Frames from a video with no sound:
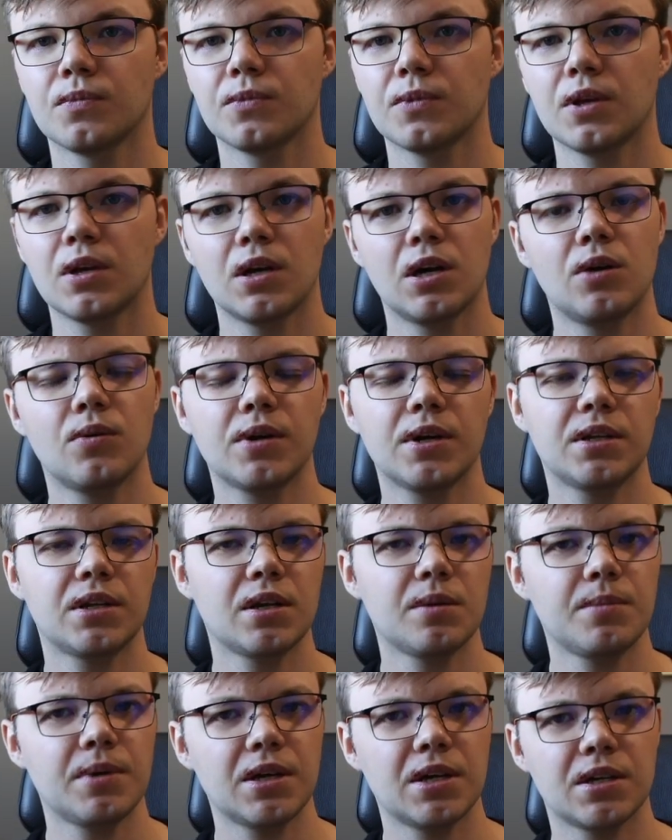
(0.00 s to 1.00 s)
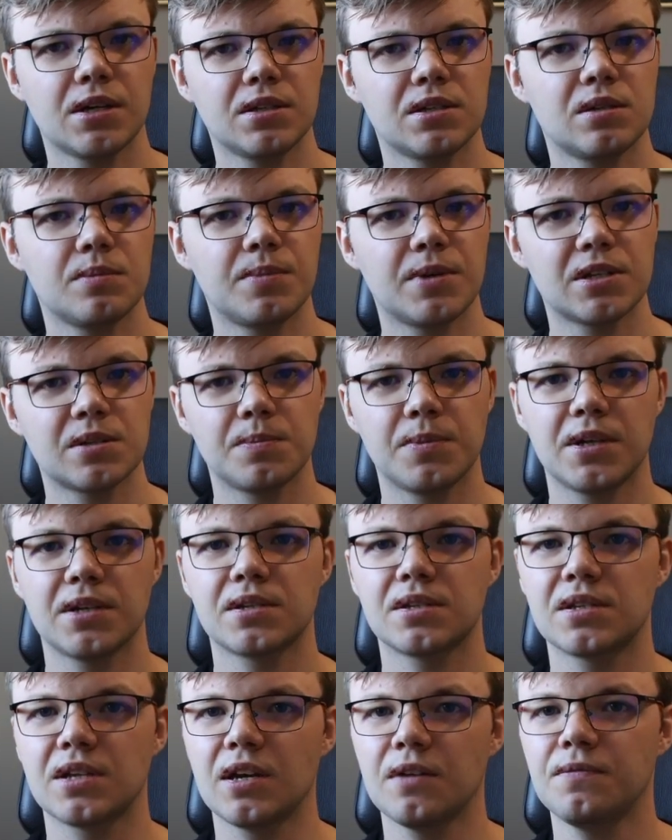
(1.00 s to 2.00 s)
How can I make C++
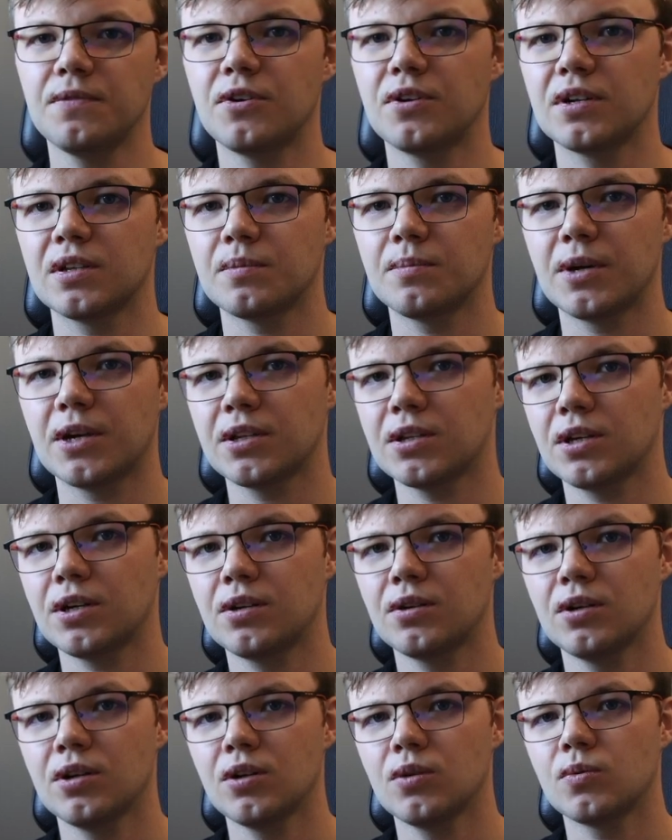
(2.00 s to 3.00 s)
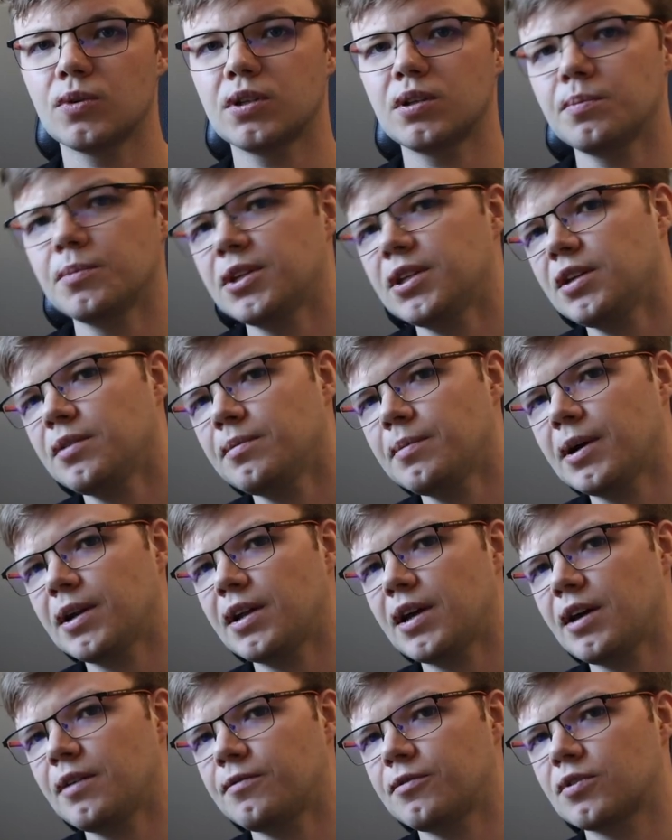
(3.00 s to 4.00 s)
safer and better with minimal
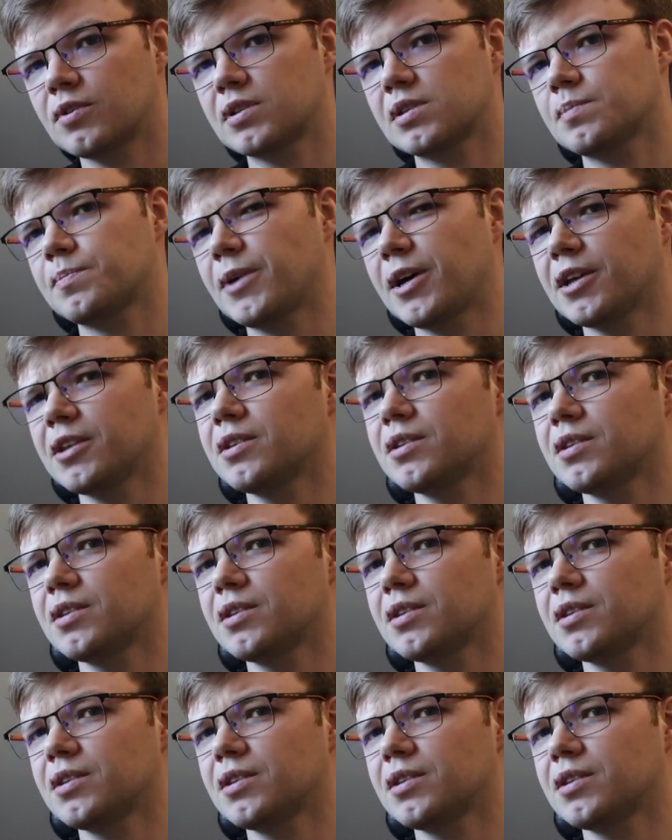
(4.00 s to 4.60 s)
effort spent,